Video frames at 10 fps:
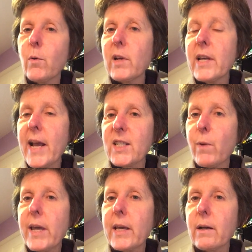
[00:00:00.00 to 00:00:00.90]
Next
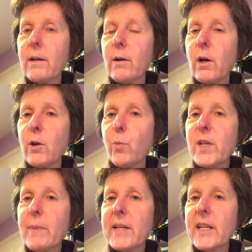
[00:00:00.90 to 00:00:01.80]
week you'll be
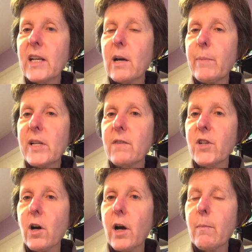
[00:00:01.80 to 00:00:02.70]
spending a bit of
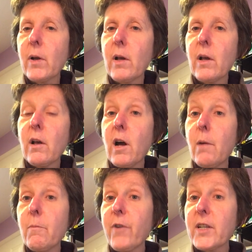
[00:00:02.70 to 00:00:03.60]
time
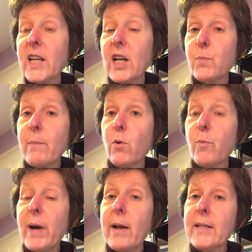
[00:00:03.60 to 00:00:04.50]
finding out a bit more
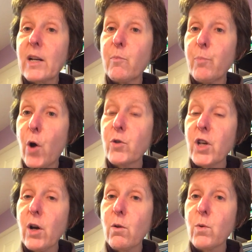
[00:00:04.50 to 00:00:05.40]
about its
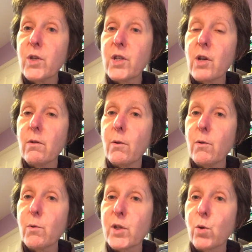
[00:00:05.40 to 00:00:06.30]
composer, who
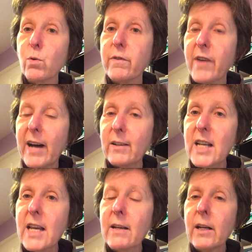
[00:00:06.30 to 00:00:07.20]
was called
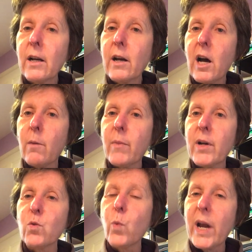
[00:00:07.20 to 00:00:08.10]
Vivaldi,
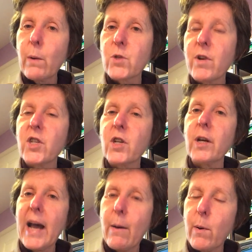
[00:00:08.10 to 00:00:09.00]
and when it was written
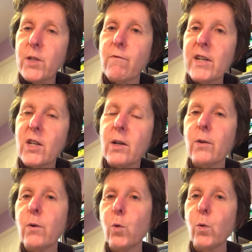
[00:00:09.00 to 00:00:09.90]
and how it was written
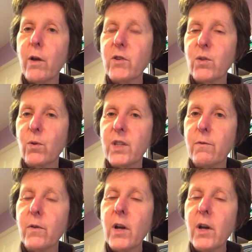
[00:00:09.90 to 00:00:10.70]
and all those sorts of